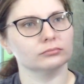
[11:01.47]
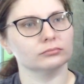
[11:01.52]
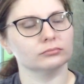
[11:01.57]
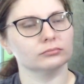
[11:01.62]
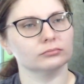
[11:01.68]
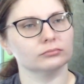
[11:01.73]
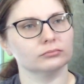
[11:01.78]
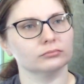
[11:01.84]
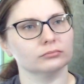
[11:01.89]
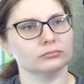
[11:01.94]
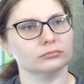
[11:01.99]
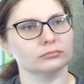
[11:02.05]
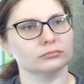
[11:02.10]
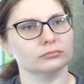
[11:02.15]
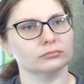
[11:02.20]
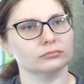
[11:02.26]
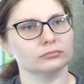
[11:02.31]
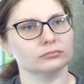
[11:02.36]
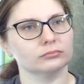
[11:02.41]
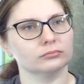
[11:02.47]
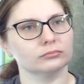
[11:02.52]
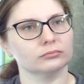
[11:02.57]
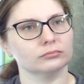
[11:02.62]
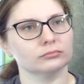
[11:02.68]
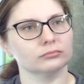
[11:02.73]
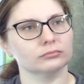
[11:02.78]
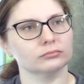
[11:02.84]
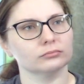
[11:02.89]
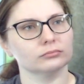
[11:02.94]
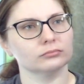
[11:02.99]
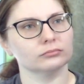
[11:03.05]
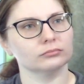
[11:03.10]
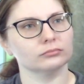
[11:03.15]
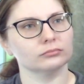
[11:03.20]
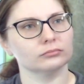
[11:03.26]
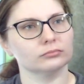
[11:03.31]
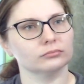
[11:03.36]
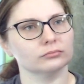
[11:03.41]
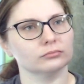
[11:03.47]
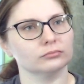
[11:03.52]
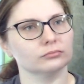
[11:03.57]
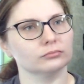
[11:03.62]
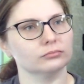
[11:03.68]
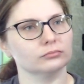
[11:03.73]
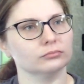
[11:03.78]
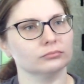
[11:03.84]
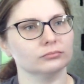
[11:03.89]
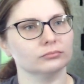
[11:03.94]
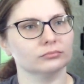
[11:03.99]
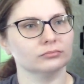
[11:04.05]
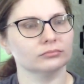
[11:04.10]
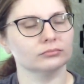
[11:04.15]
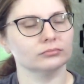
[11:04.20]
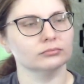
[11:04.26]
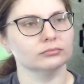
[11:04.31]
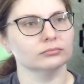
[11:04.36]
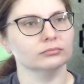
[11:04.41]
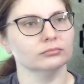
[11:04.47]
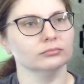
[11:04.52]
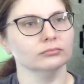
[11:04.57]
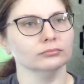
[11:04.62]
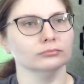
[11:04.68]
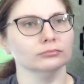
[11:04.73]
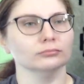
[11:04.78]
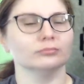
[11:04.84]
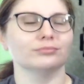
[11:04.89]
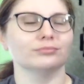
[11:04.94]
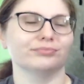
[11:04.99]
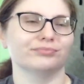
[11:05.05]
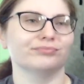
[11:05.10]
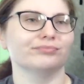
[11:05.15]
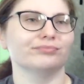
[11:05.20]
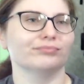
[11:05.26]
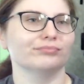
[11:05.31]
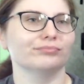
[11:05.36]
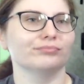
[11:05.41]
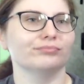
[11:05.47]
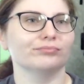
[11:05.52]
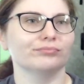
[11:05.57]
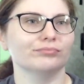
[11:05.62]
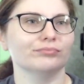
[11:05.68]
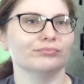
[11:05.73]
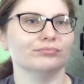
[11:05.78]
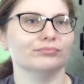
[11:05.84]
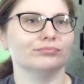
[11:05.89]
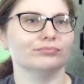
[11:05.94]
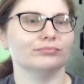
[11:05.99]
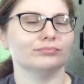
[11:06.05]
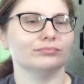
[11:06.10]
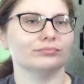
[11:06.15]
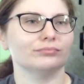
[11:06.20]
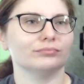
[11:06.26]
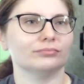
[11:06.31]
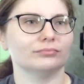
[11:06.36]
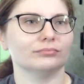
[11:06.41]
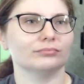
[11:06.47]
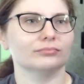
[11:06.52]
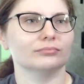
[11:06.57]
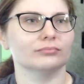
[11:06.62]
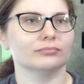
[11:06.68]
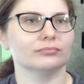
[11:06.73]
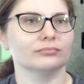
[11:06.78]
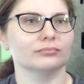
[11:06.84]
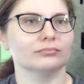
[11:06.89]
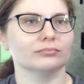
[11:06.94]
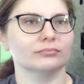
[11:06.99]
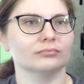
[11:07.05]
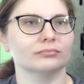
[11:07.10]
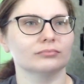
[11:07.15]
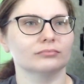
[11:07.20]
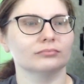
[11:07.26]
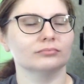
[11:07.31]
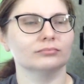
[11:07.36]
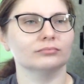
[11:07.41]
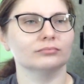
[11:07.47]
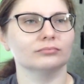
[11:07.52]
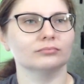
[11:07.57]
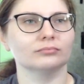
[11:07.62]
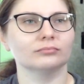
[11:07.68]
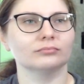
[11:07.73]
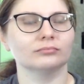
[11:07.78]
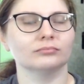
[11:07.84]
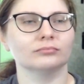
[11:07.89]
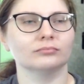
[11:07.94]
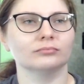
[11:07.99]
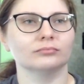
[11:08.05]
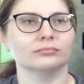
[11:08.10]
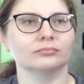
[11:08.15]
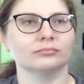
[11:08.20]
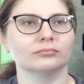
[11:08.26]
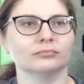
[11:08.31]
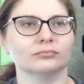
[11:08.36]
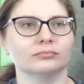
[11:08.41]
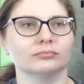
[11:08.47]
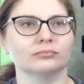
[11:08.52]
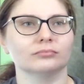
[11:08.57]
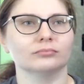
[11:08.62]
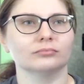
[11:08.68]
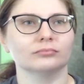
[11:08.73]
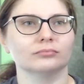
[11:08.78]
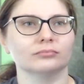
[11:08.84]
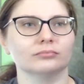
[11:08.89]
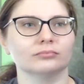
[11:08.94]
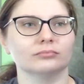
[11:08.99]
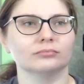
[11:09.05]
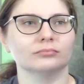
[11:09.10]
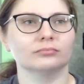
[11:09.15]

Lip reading: [no speech]